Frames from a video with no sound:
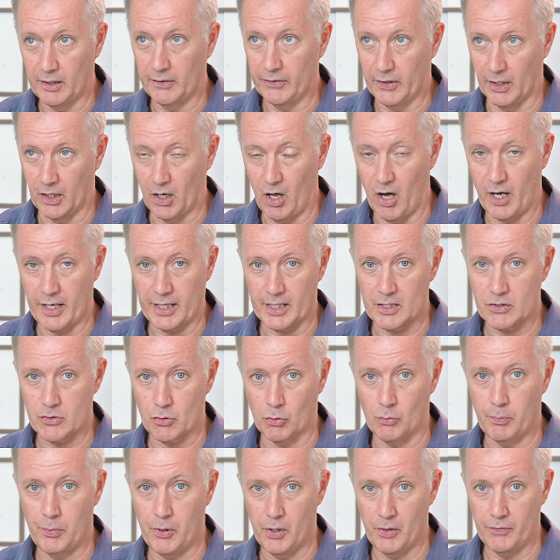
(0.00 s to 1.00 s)
and the lighting's
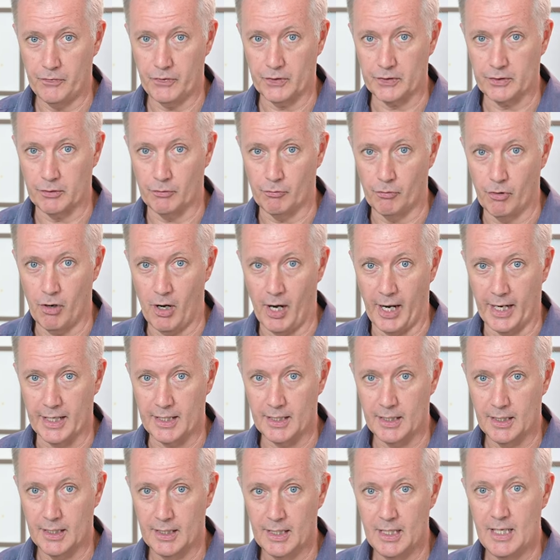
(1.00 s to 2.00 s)
all perfect and right,
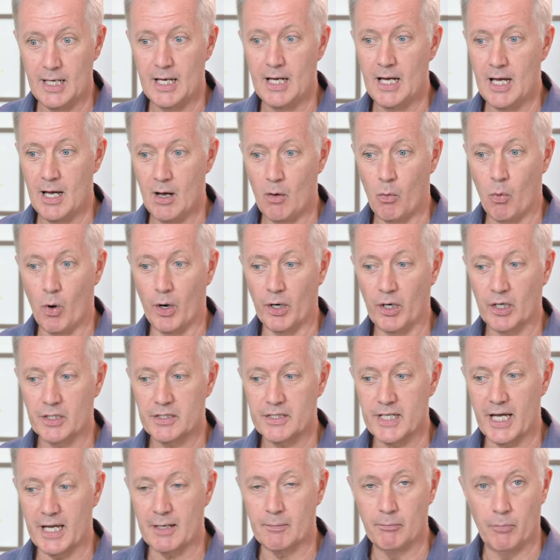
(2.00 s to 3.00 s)
why not
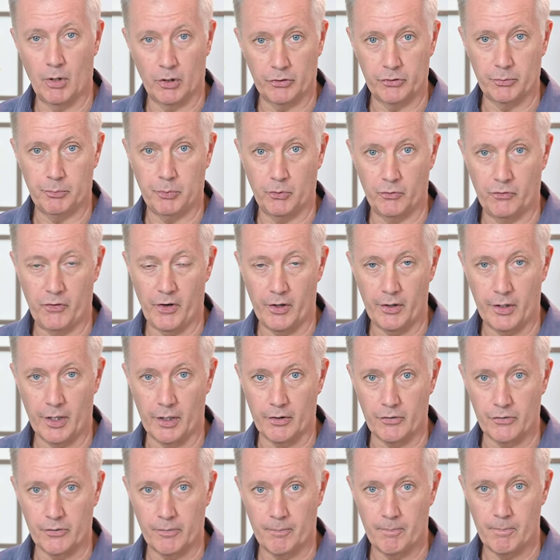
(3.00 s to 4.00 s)
take multiple
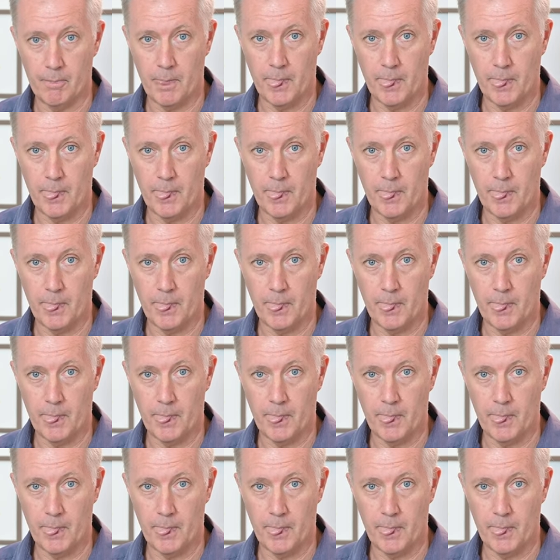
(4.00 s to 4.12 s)
photos?